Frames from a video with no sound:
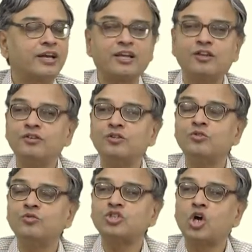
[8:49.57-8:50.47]
I can
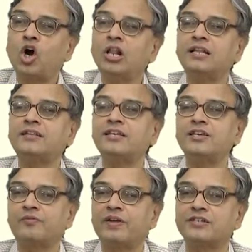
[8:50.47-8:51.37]
use all the
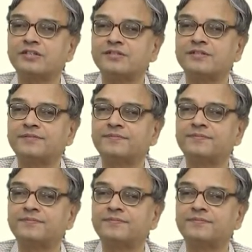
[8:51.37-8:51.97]
three equations.